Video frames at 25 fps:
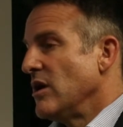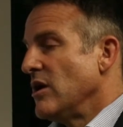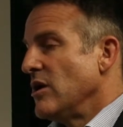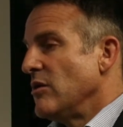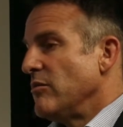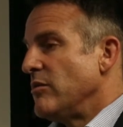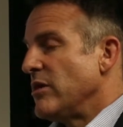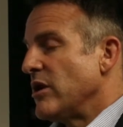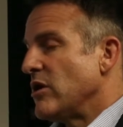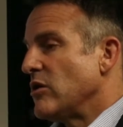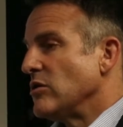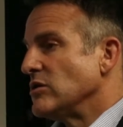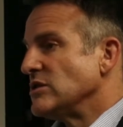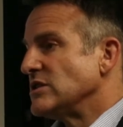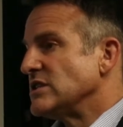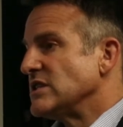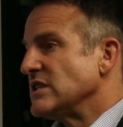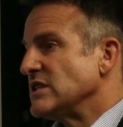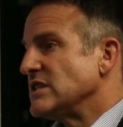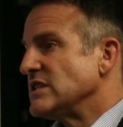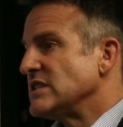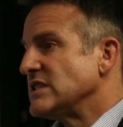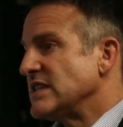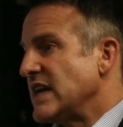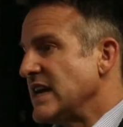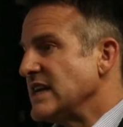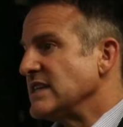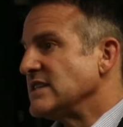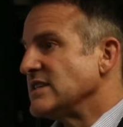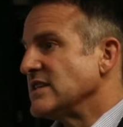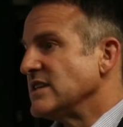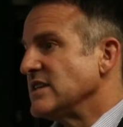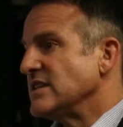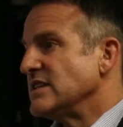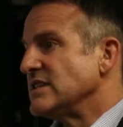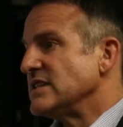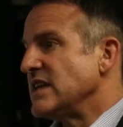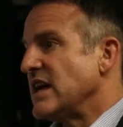Because the state
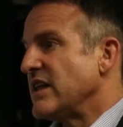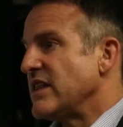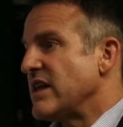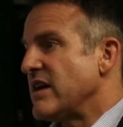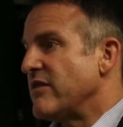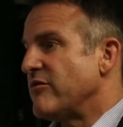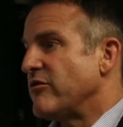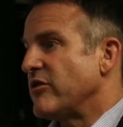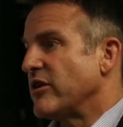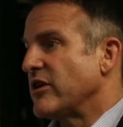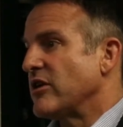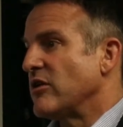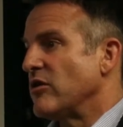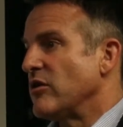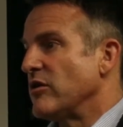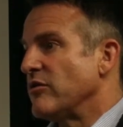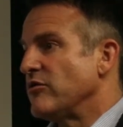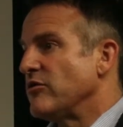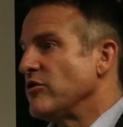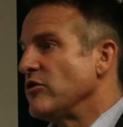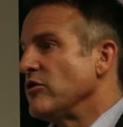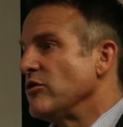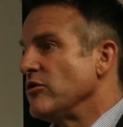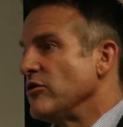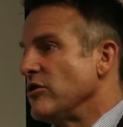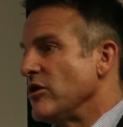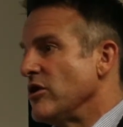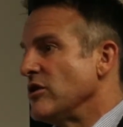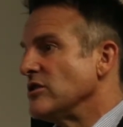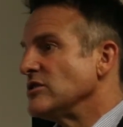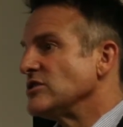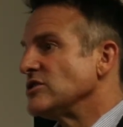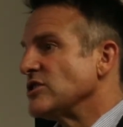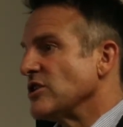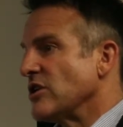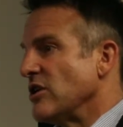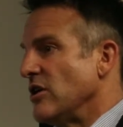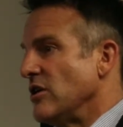in South Africa a few
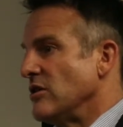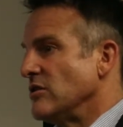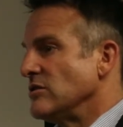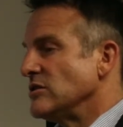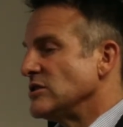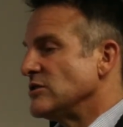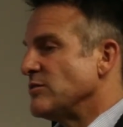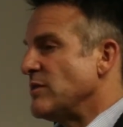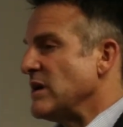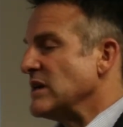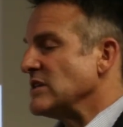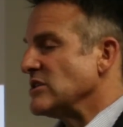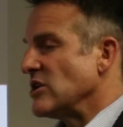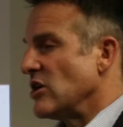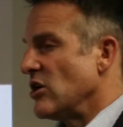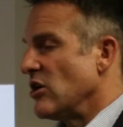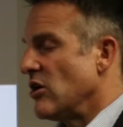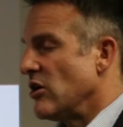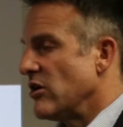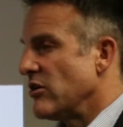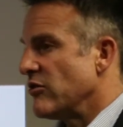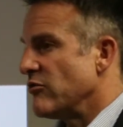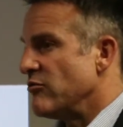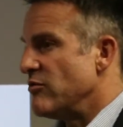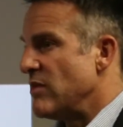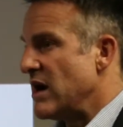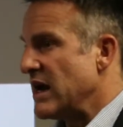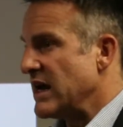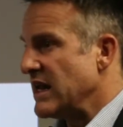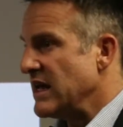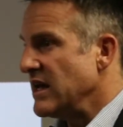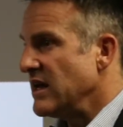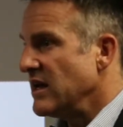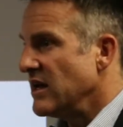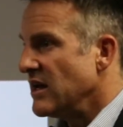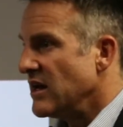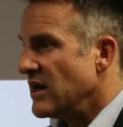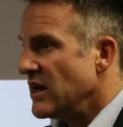years ago spent a lot of
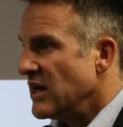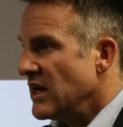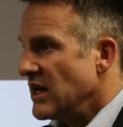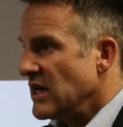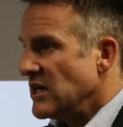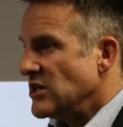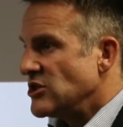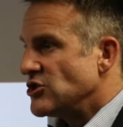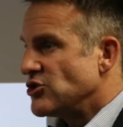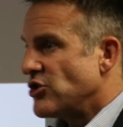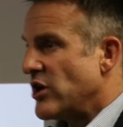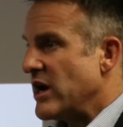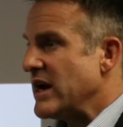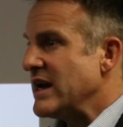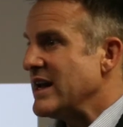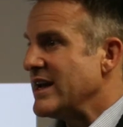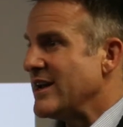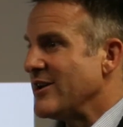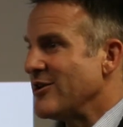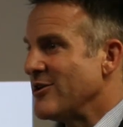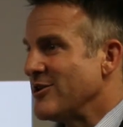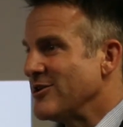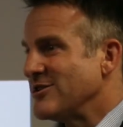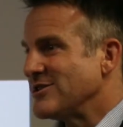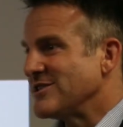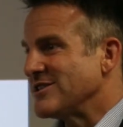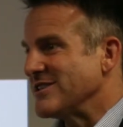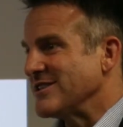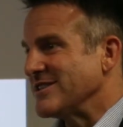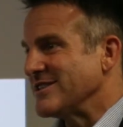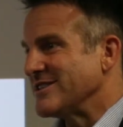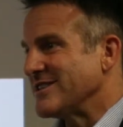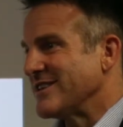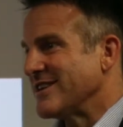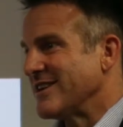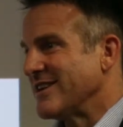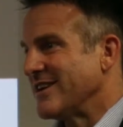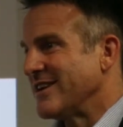money training
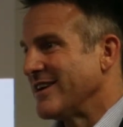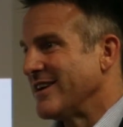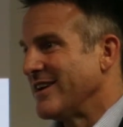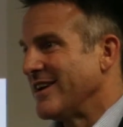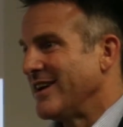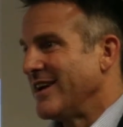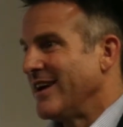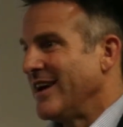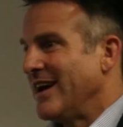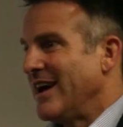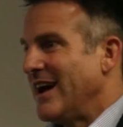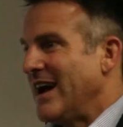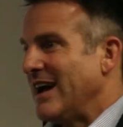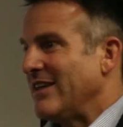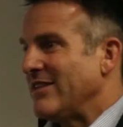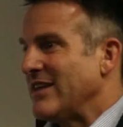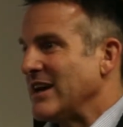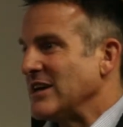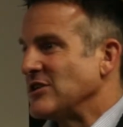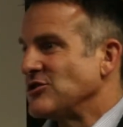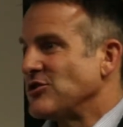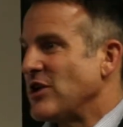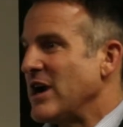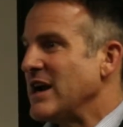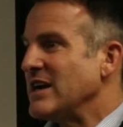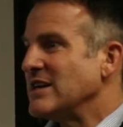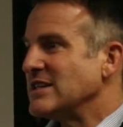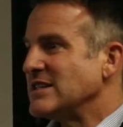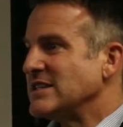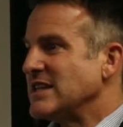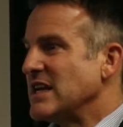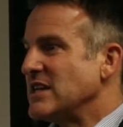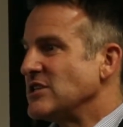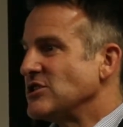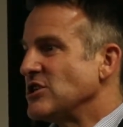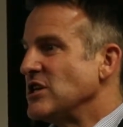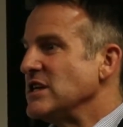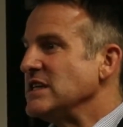nurses. And they trained
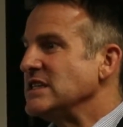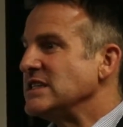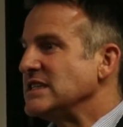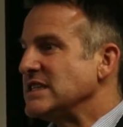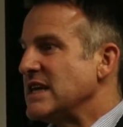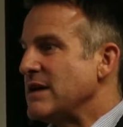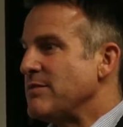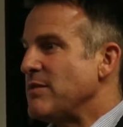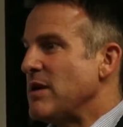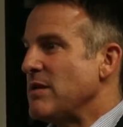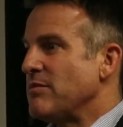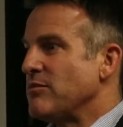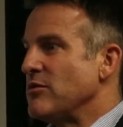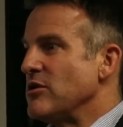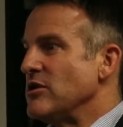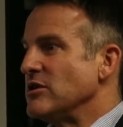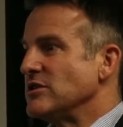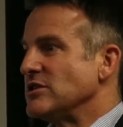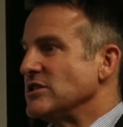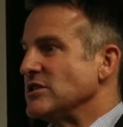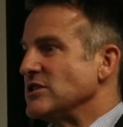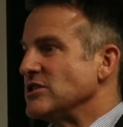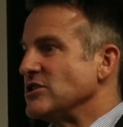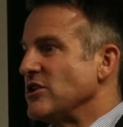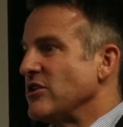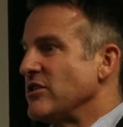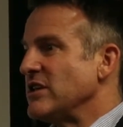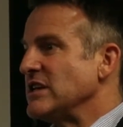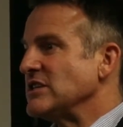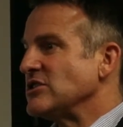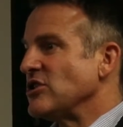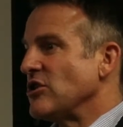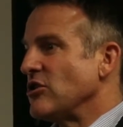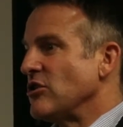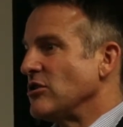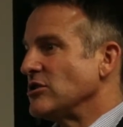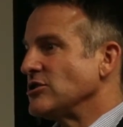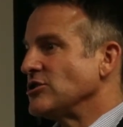essentially step-up nurses. So these are
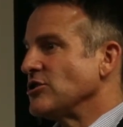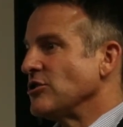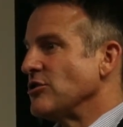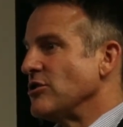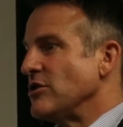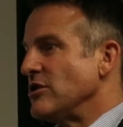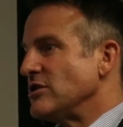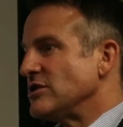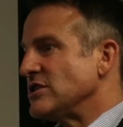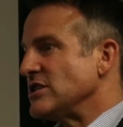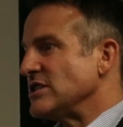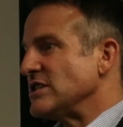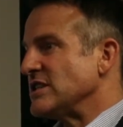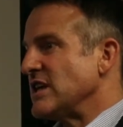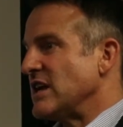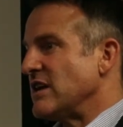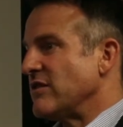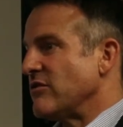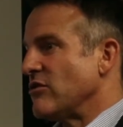not your nurses that have